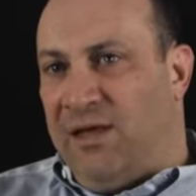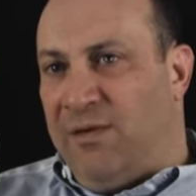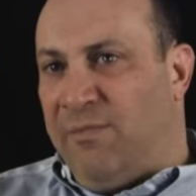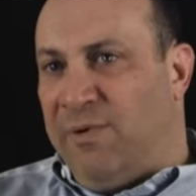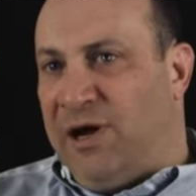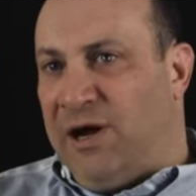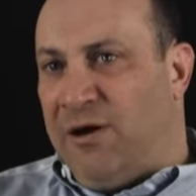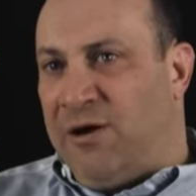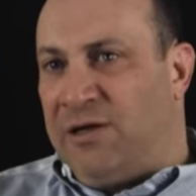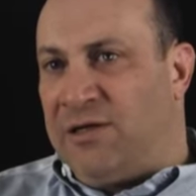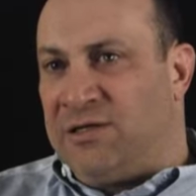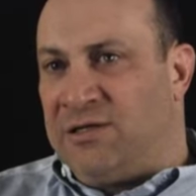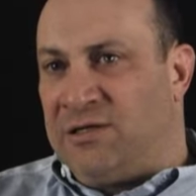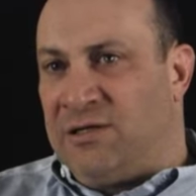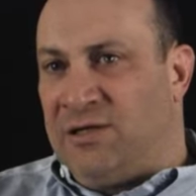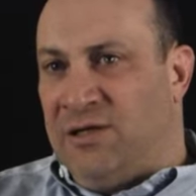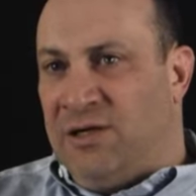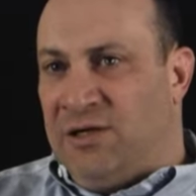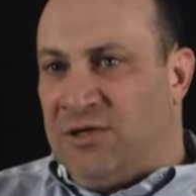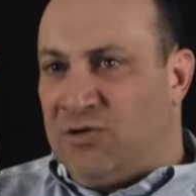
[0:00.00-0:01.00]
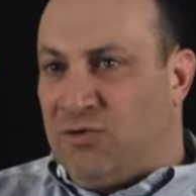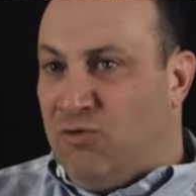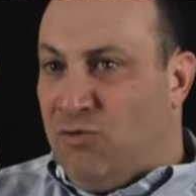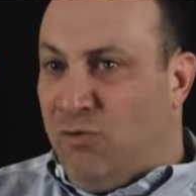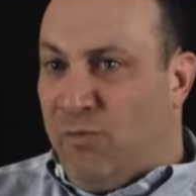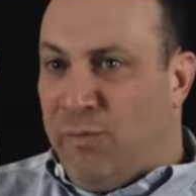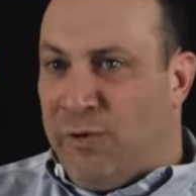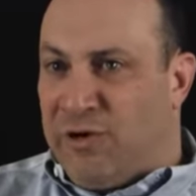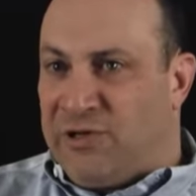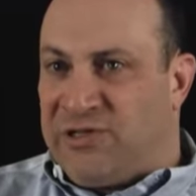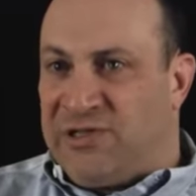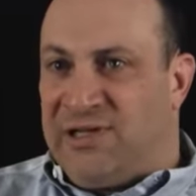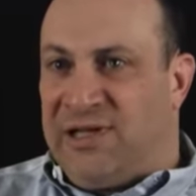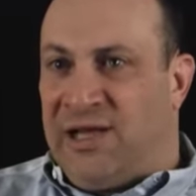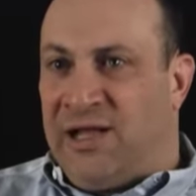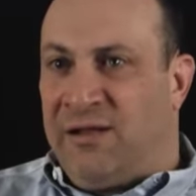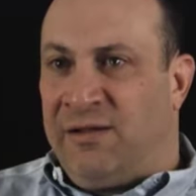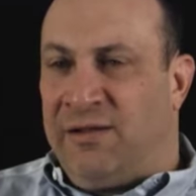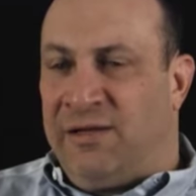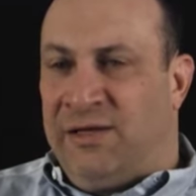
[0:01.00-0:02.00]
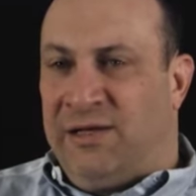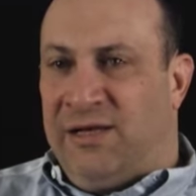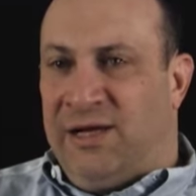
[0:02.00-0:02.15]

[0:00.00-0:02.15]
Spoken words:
Parents, school personnel,